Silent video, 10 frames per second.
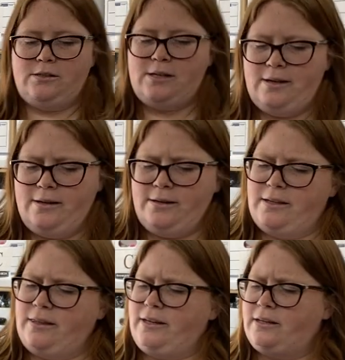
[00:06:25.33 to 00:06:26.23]
says,
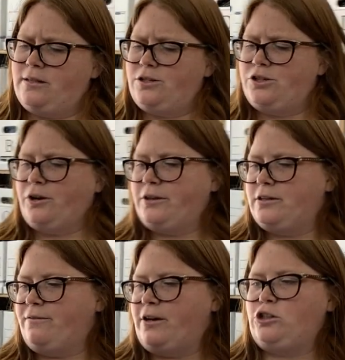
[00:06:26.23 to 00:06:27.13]
I think,
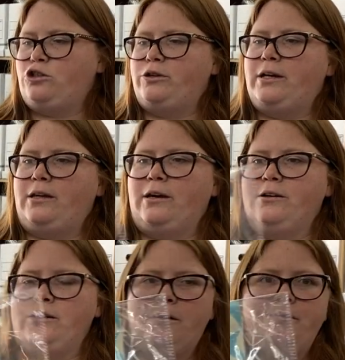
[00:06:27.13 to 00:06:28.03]
Sharks of Australia
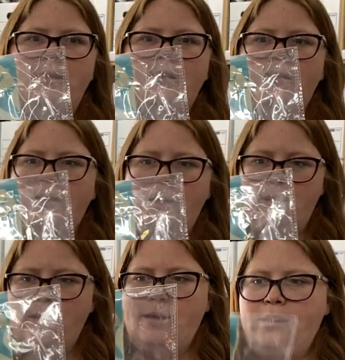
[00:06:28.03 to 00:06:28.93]
or something on it. Oh,
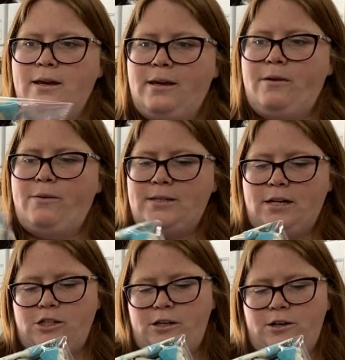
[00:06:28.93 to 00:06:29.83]
that's cool. And it was
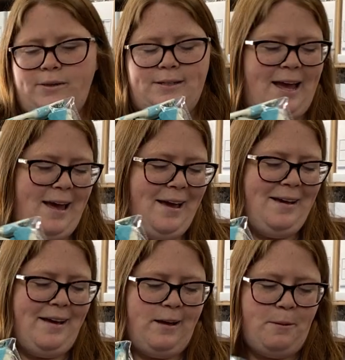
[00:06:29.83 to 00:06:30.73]
actually new at
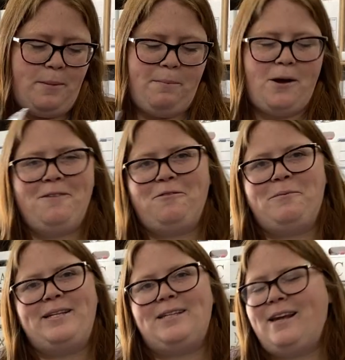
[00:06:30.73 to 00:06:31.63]
Tag. Um, I bought it for
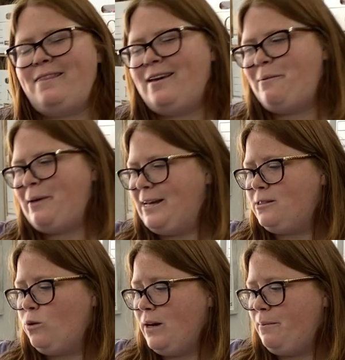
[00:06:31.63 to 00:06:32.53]
my son. I think I paid
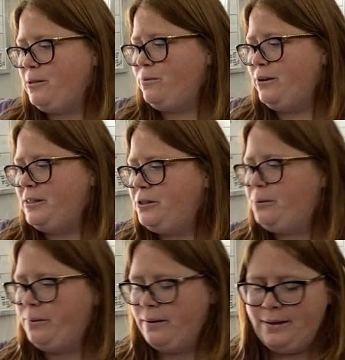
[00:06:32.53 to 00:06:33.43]
20 bucks for it
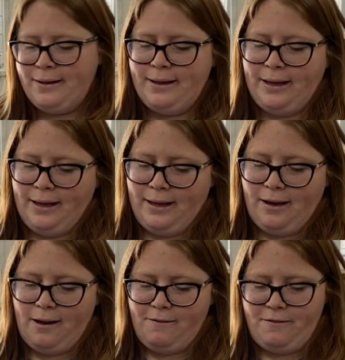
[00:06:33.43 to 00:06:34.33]
too
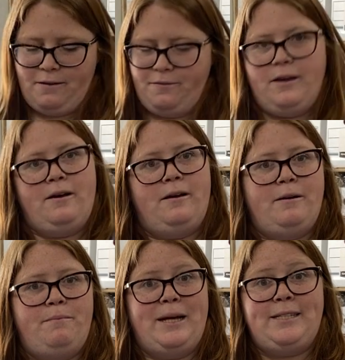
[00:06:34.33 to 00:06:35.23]
off of
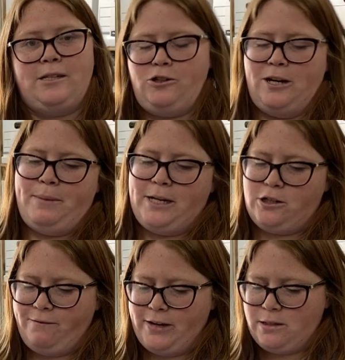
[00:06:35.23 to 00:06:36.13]
the buy sell trade page
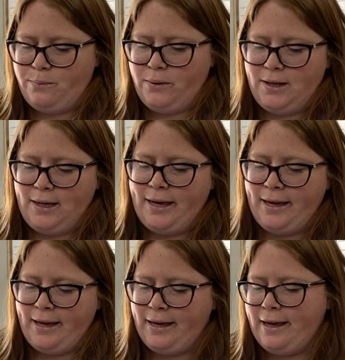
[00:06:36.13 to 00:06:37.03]
on Facebook
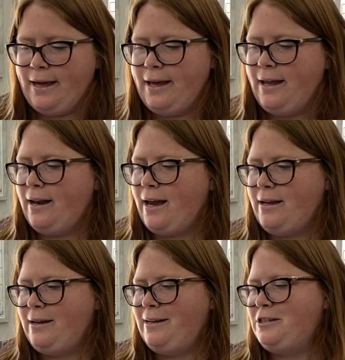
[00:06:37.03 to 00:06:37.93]
and
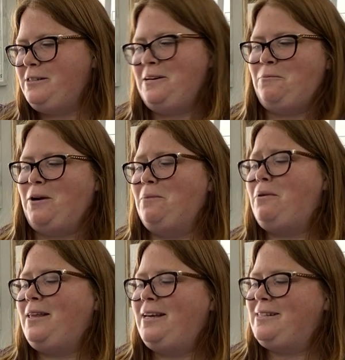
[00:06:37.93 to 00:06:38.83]
I, he just didn't wear it
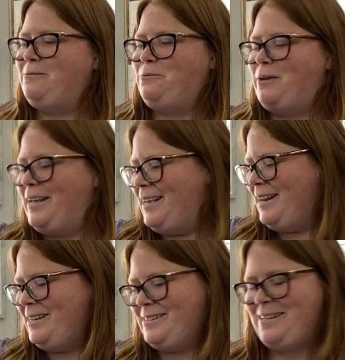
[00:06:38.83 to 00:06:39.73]
probably because it was white and
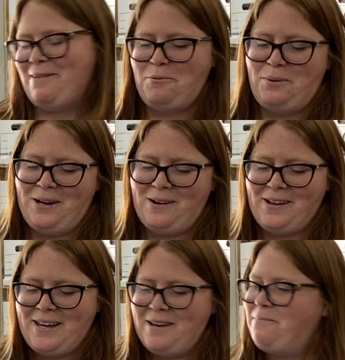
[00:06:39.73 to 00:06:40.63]
I just never put it
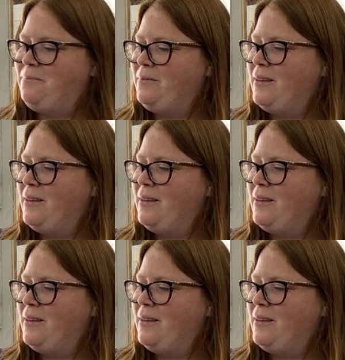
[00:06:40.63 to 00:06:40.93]
on him